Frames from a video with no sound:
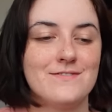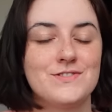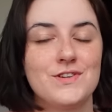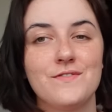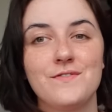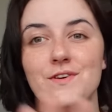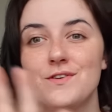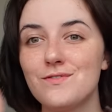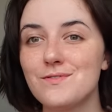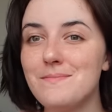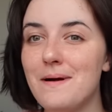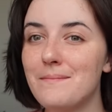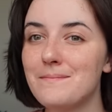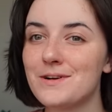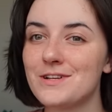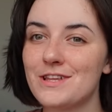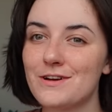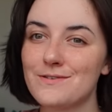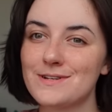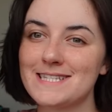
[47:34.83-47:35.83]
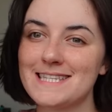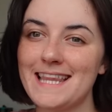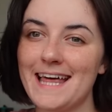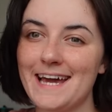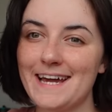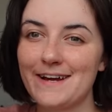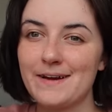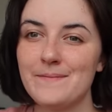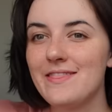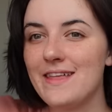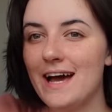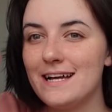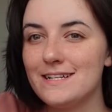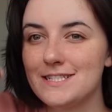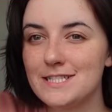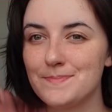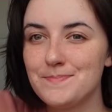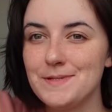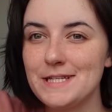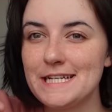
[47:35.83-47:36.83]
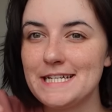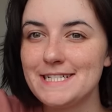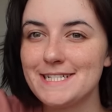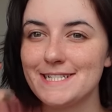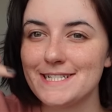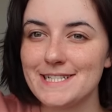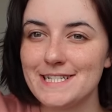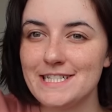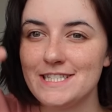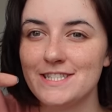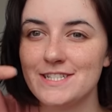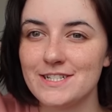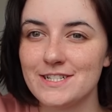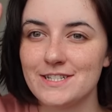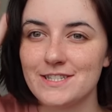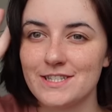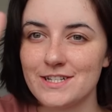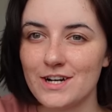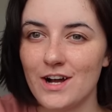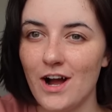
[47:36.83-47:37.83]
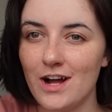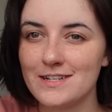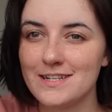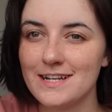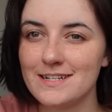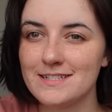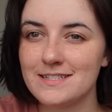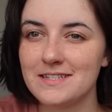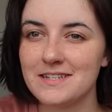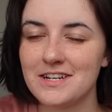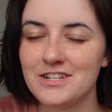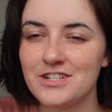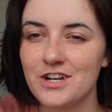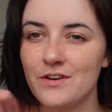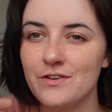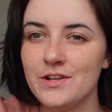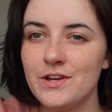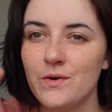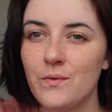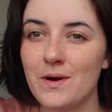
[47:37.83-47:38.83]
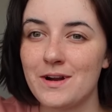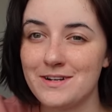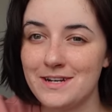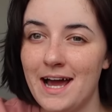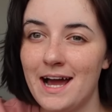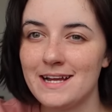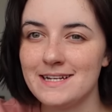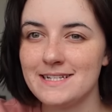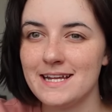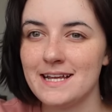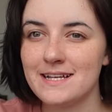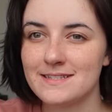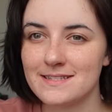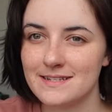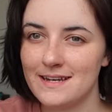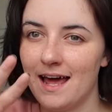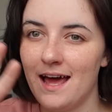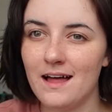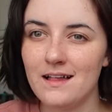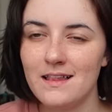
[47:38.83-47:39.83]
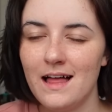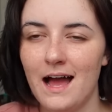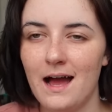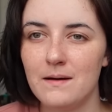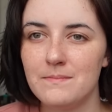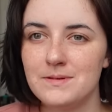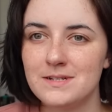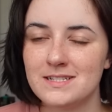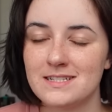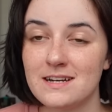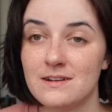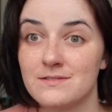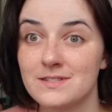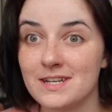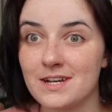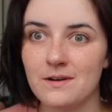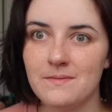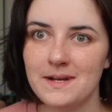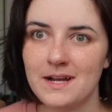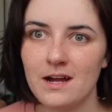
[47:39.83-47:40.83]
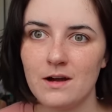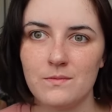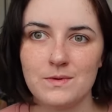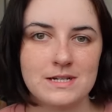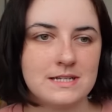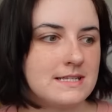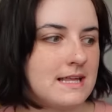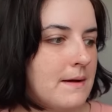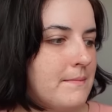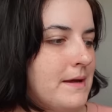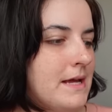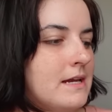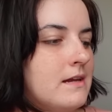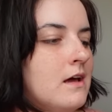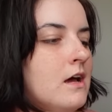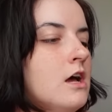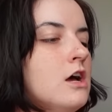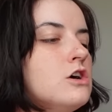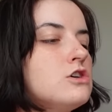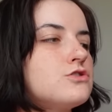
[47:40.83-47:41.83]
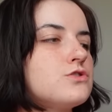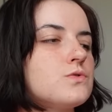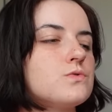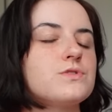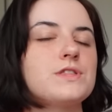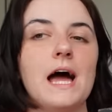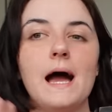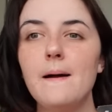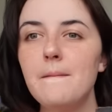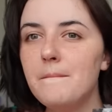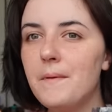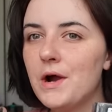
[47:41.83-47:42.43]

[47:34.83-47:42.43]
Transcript: So if you remember, there was like that split in the, the contents that I showed you where nine days in hell happened, and I was like, oh my god, what does that mean? So that